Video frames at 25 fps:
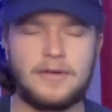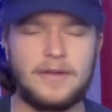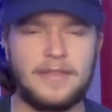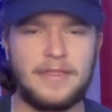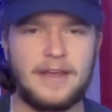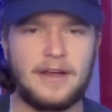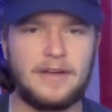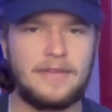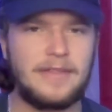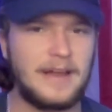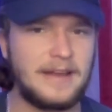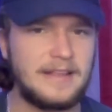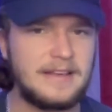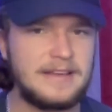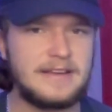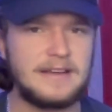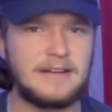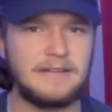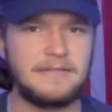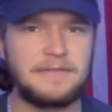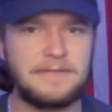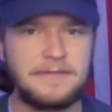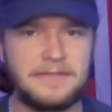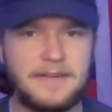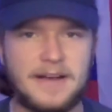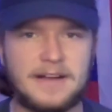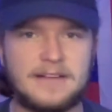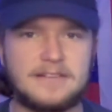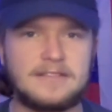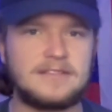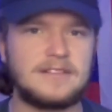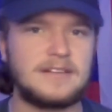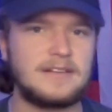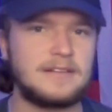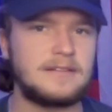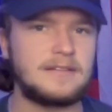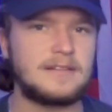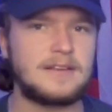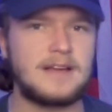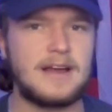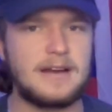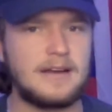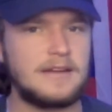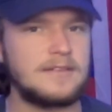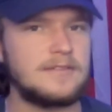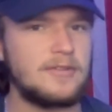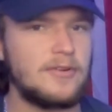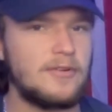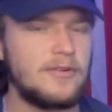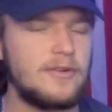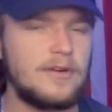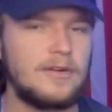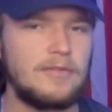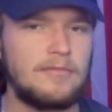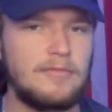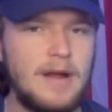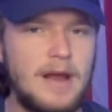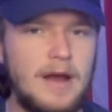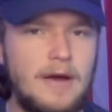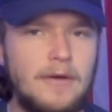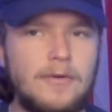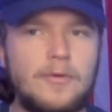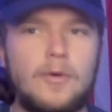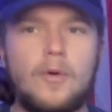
and there that he can fix to kind of turn it around?